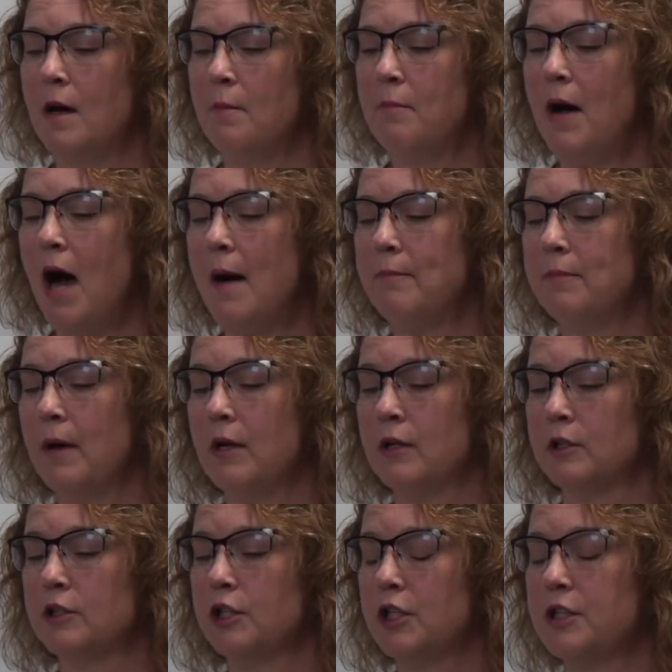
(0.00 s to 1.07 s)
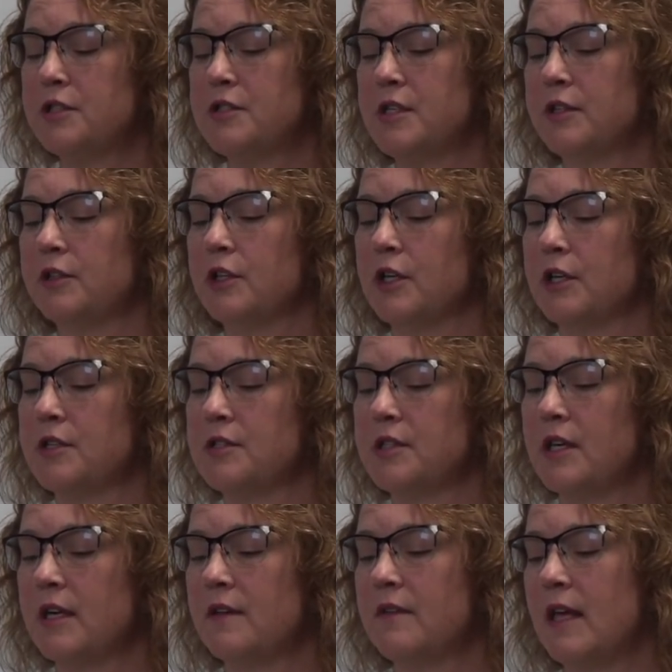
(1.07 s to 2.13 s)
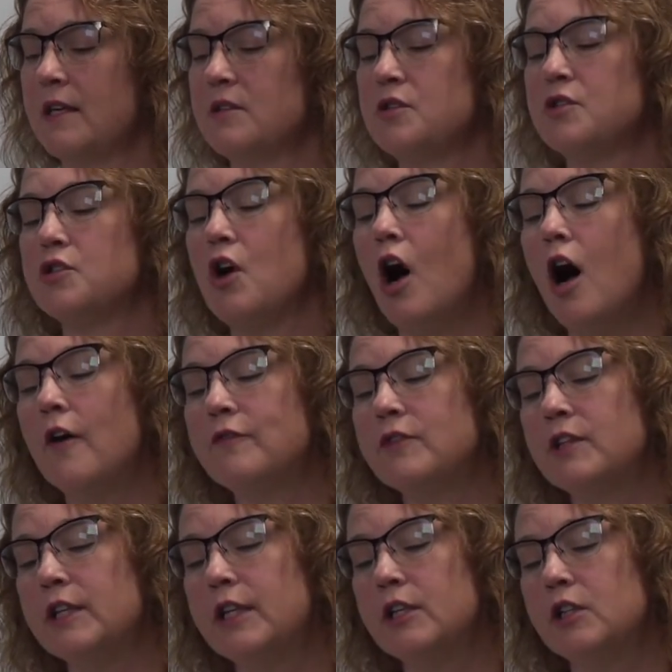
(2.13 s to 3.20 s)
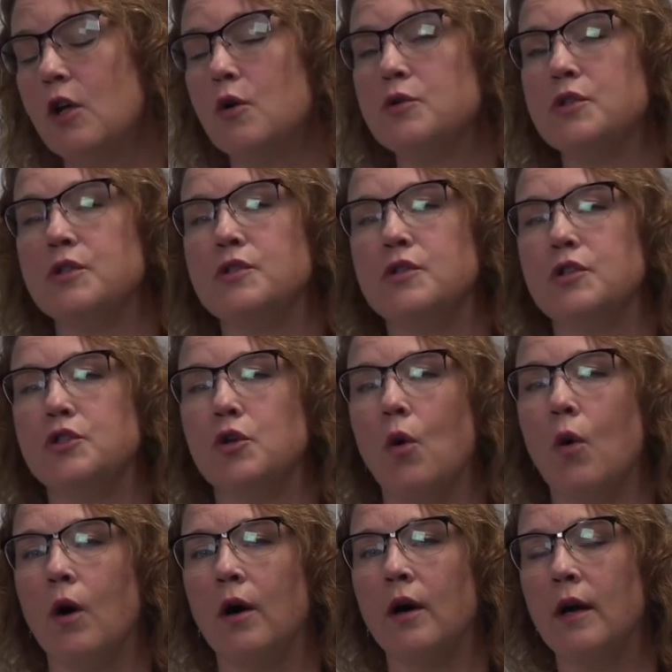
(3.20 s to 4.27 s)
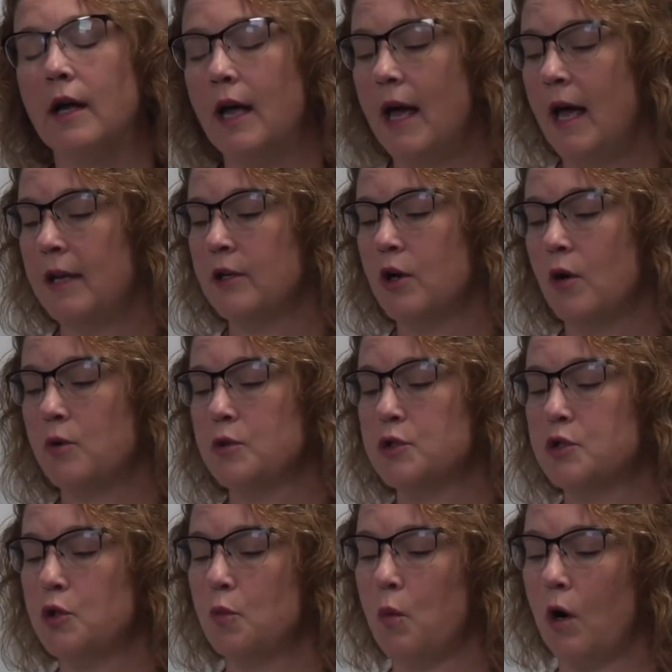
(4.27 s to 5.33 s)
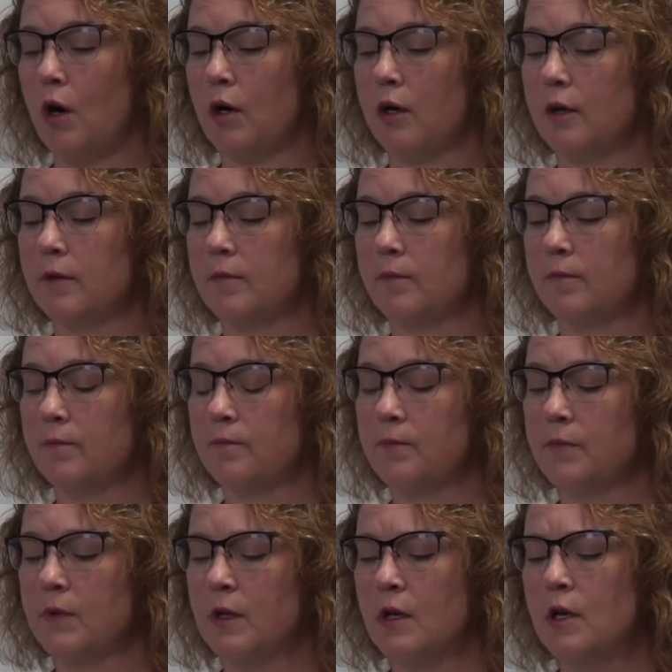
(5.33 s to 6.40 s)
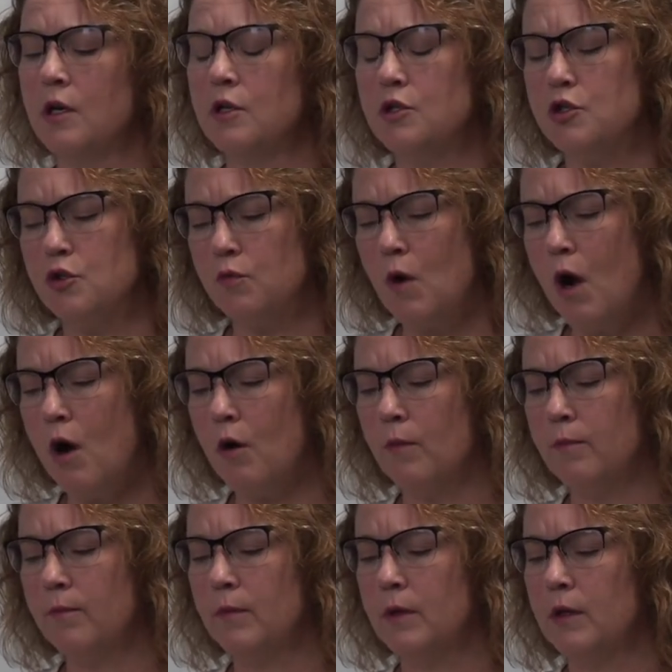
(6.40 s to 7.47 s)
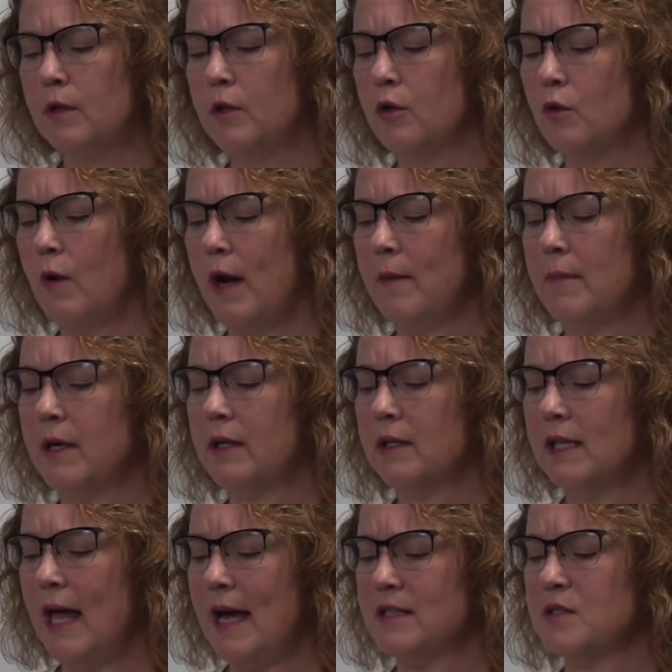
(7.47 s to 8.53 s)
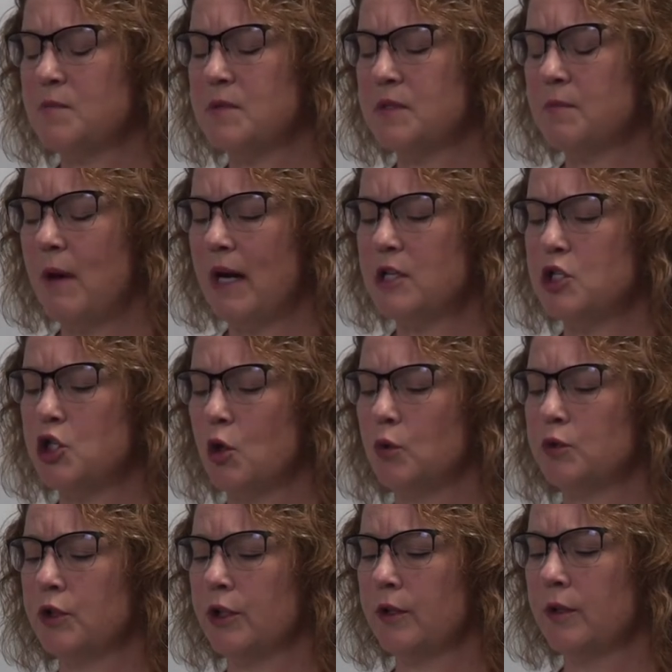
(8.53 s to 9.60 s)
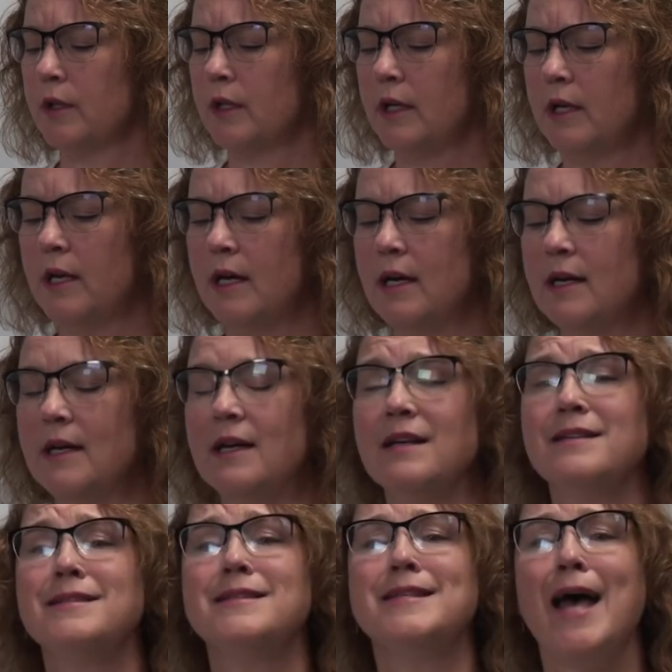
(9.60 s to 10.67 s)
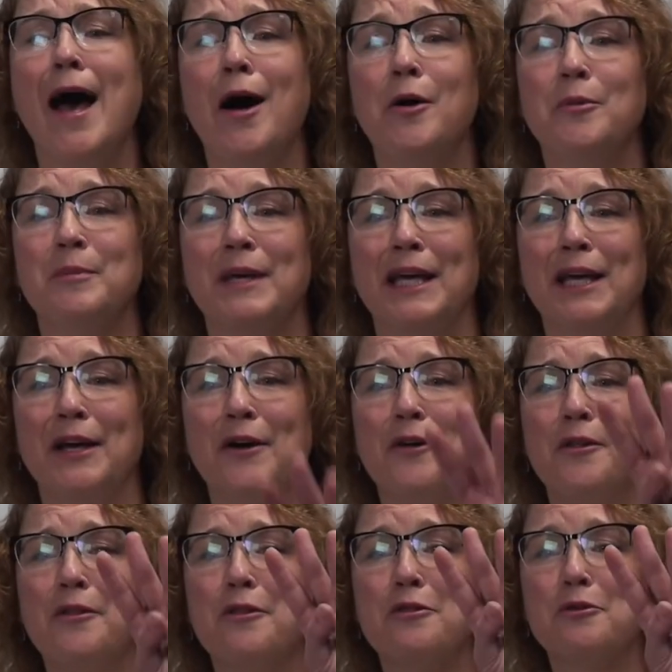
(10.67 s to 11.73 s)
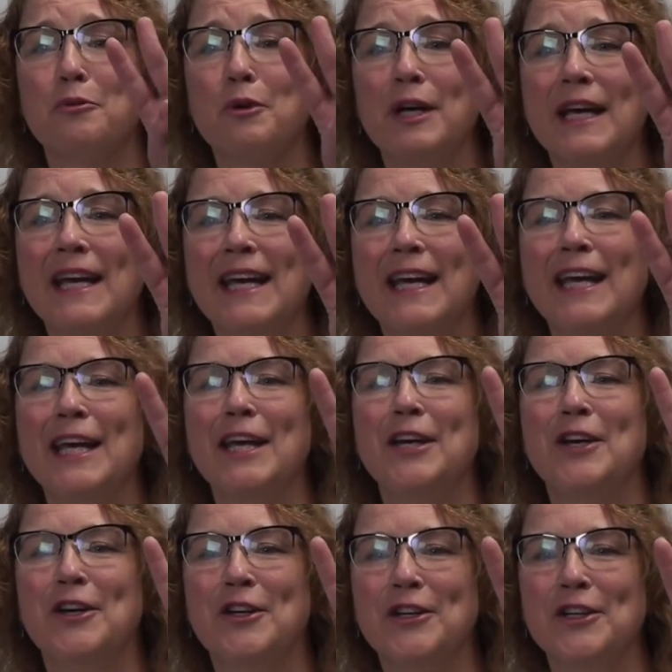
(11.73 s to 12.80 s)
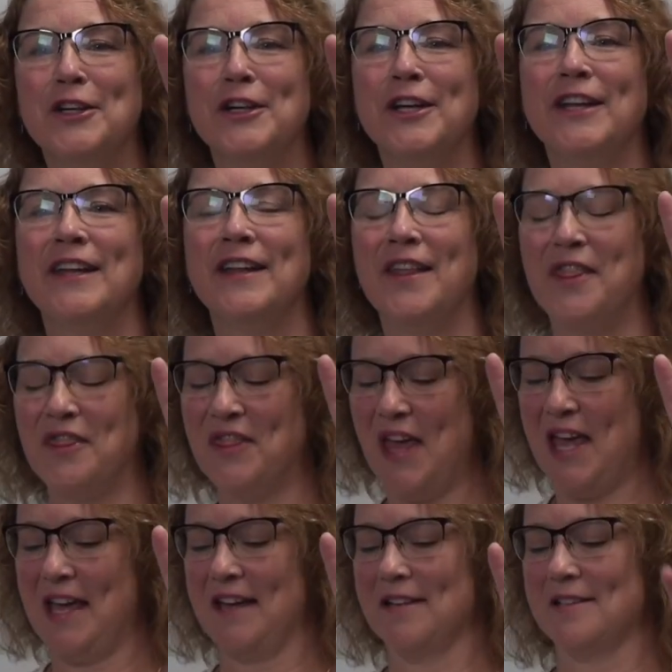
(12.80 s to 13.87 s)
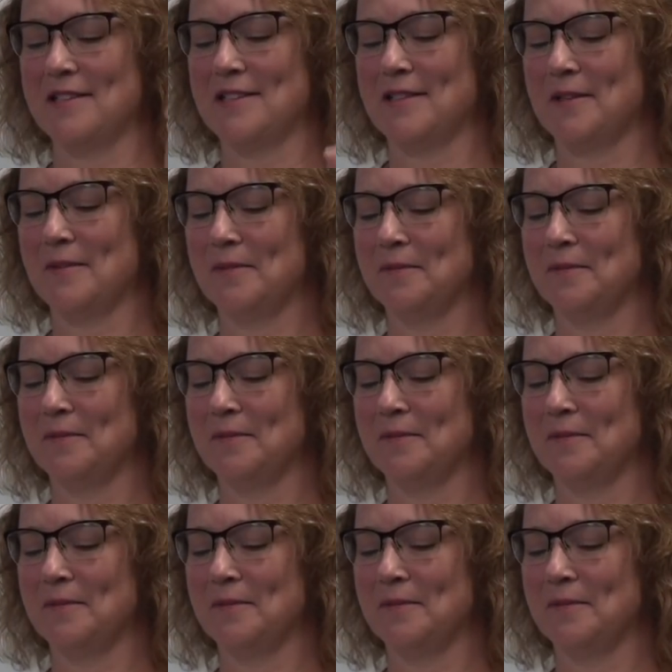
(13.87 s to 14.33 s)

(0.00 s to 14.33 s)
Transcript: Pop looks and looks then softly closes the door and goes to work. Jerome, Grandma clasps my shoulder. Tell me three good things.